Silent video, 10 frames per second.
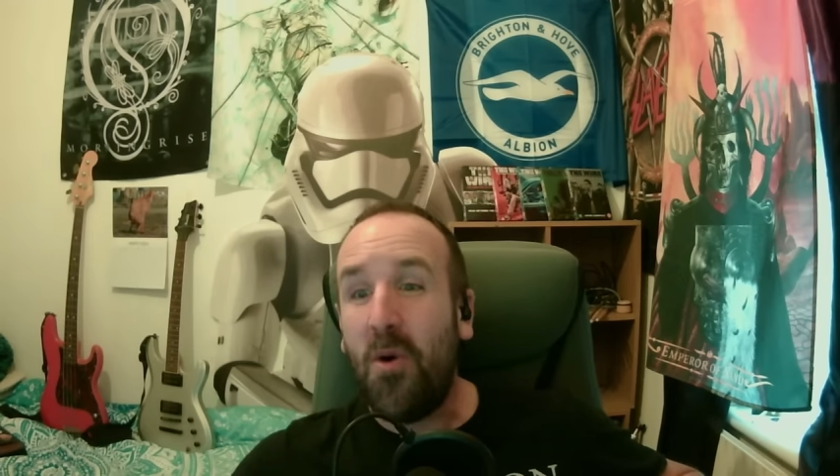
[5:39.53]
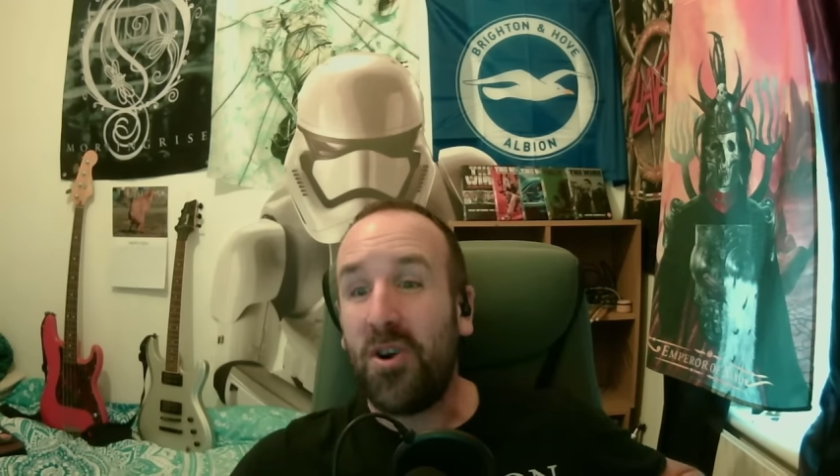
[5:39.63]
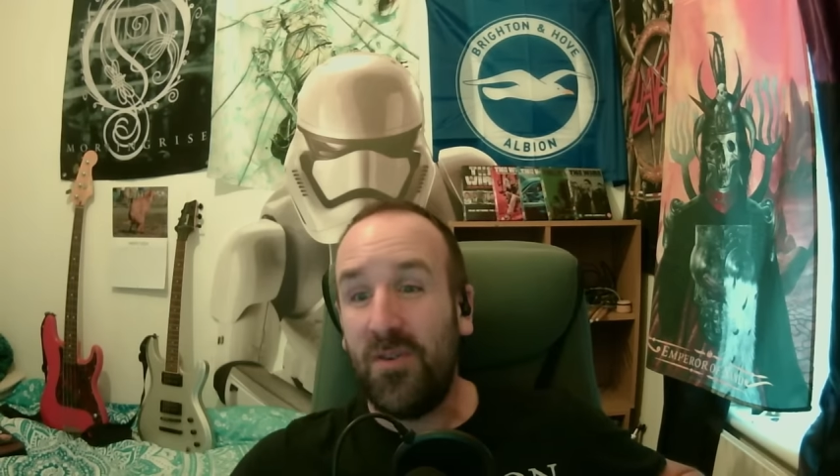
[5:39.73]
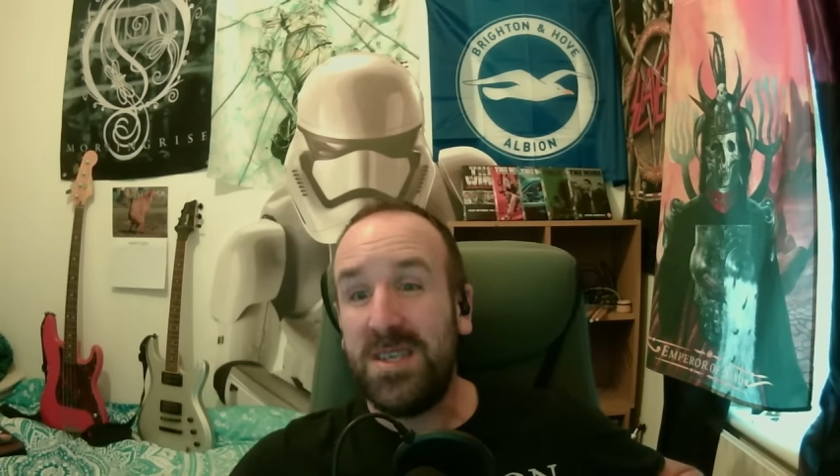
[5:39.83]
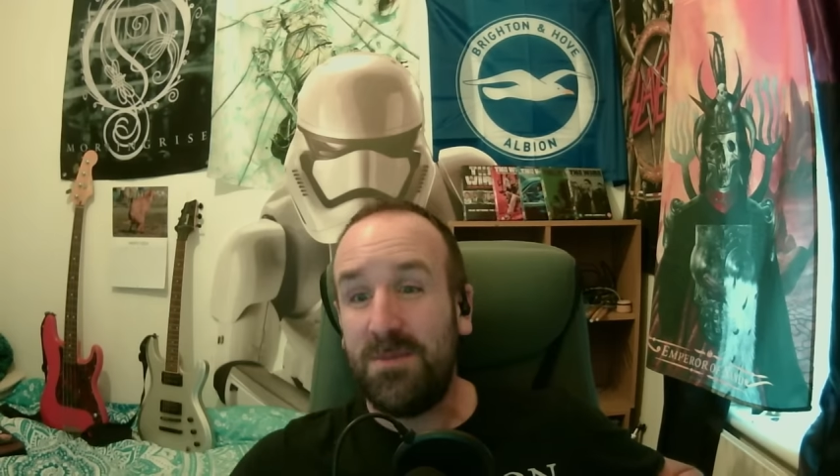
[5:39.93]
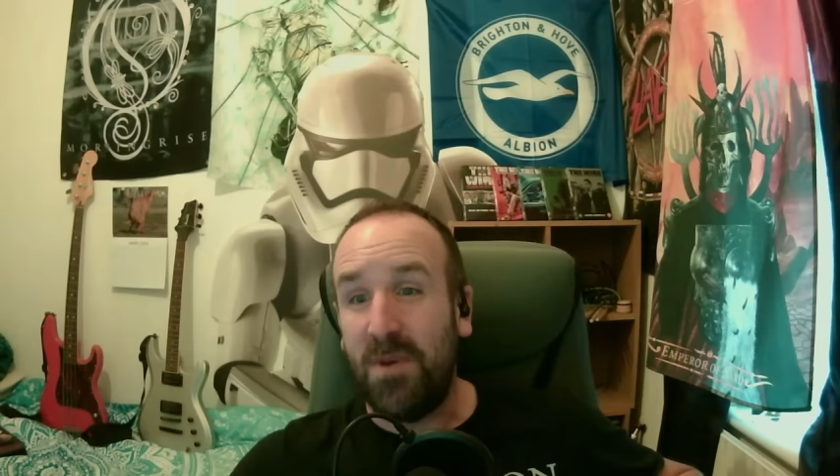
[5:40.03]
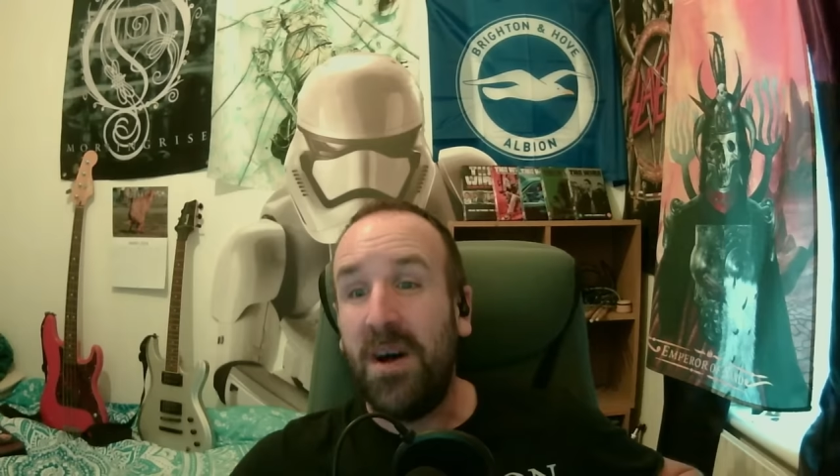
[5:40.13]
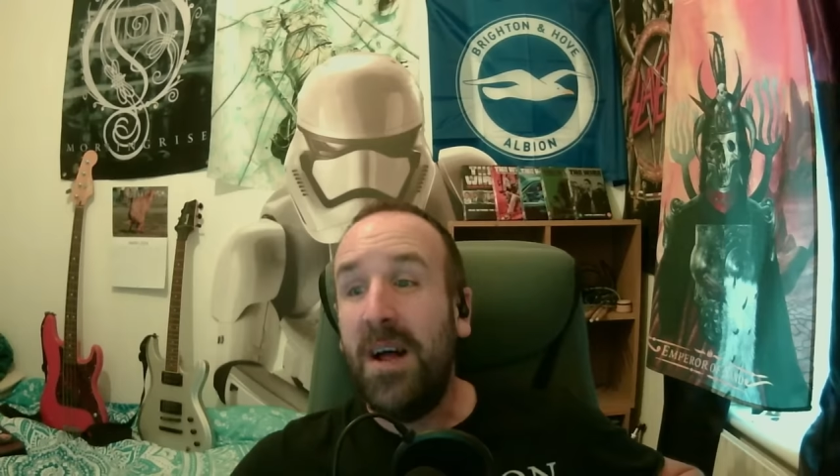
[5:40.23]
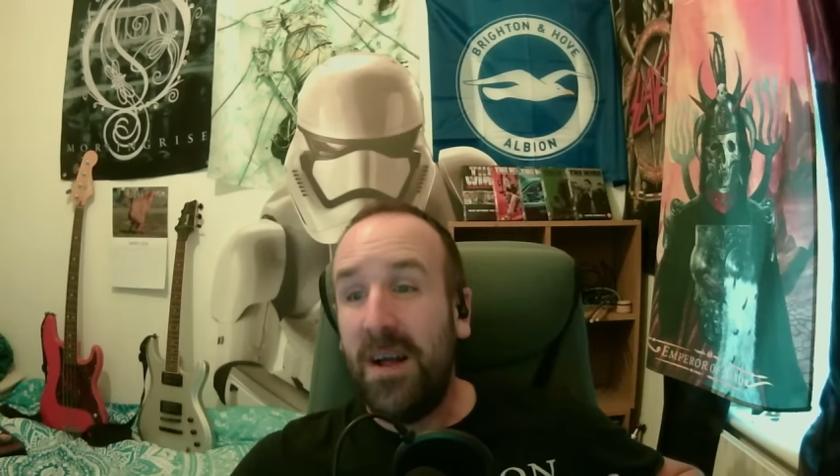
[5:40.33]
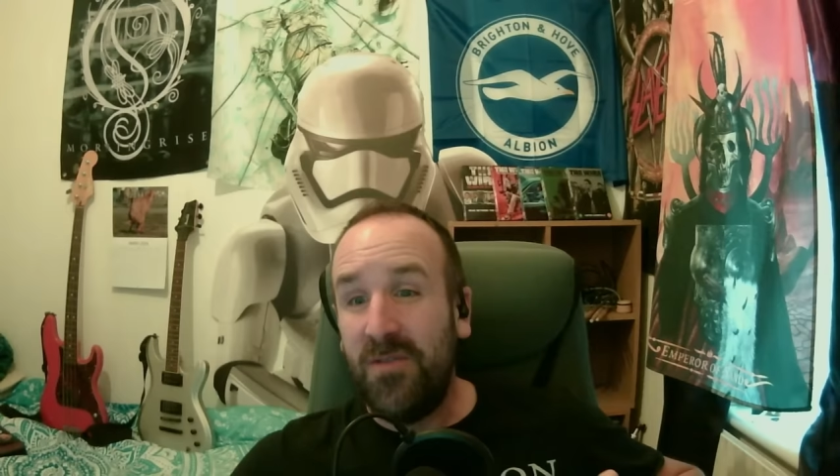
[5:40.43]
charisma
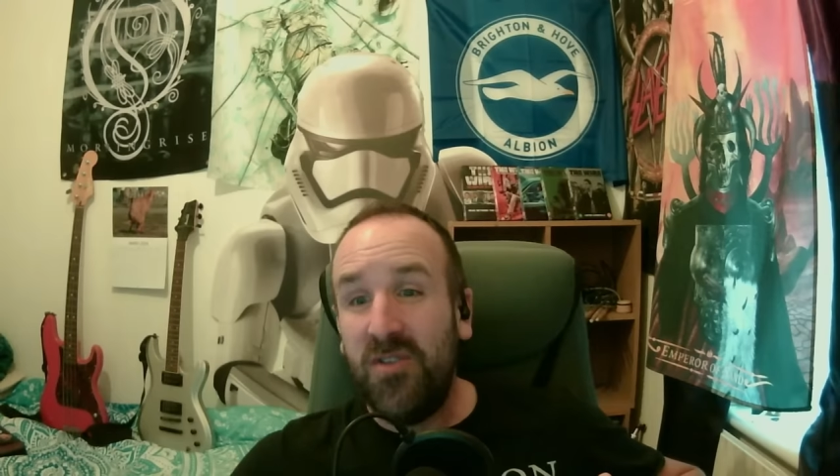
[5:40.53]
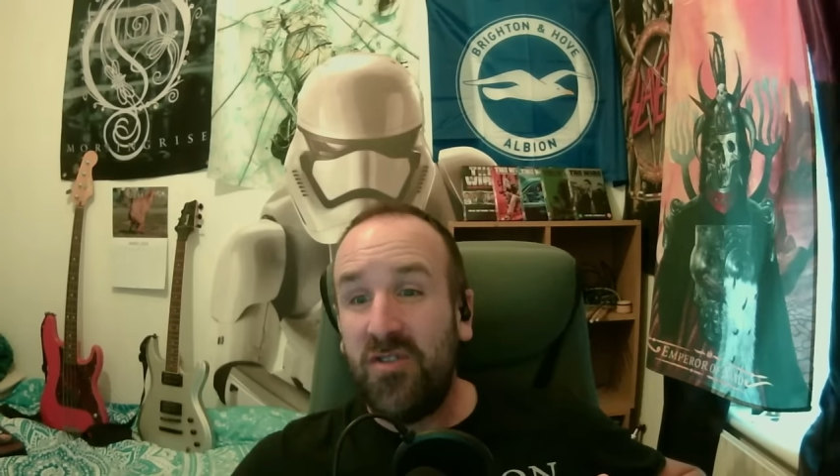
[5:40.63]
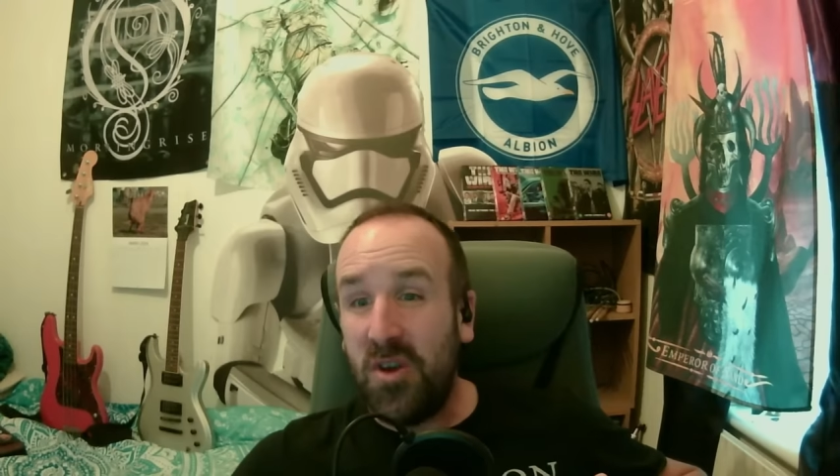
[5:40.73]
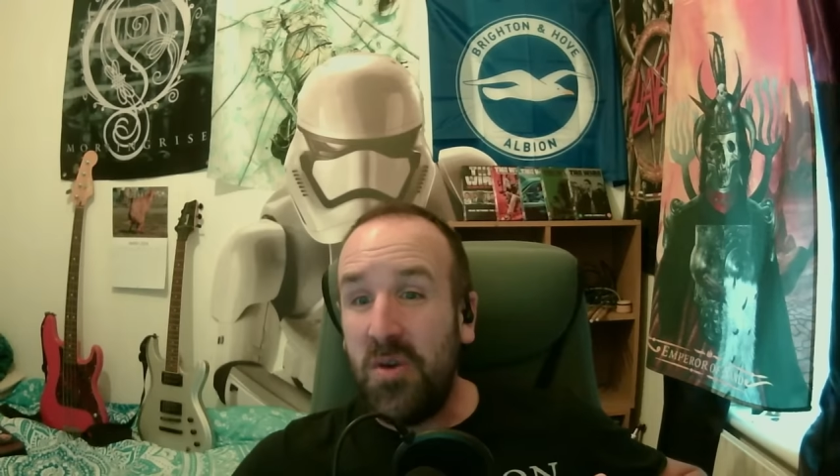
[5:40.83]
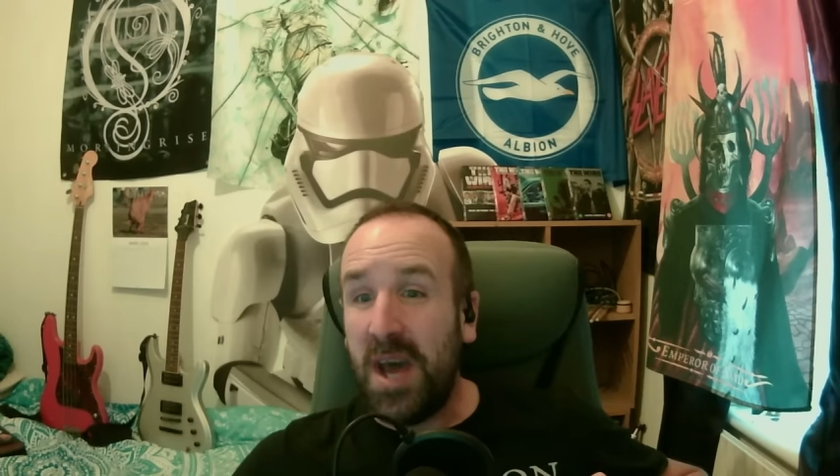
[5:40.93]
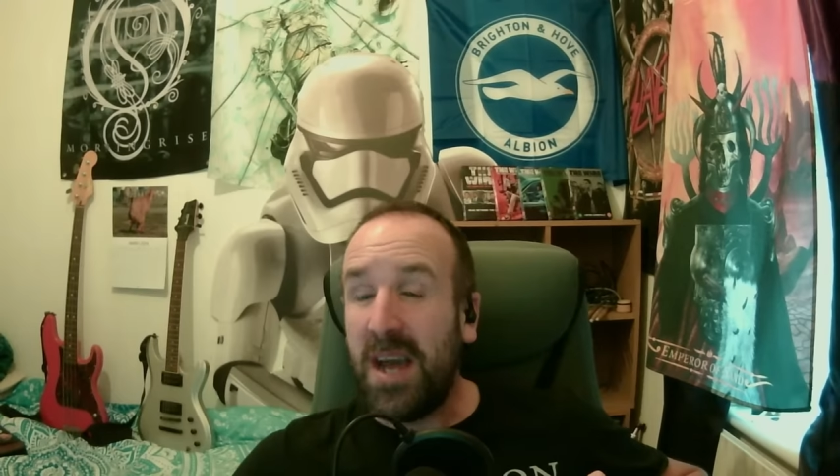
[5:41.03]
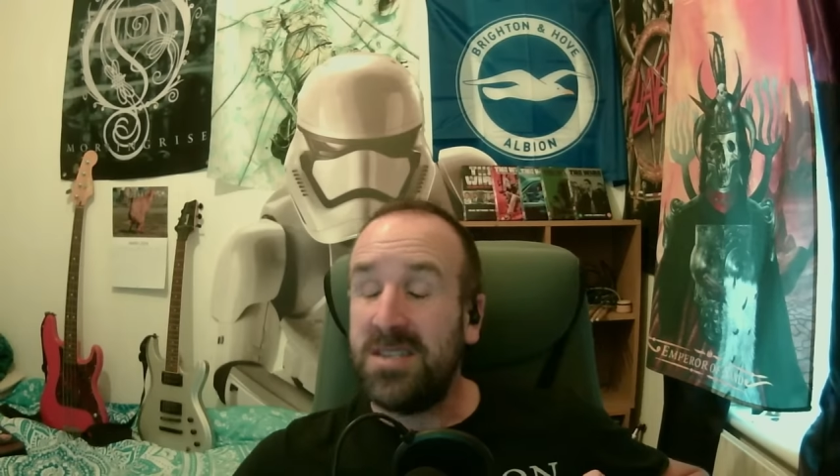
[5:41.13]
than Sunak.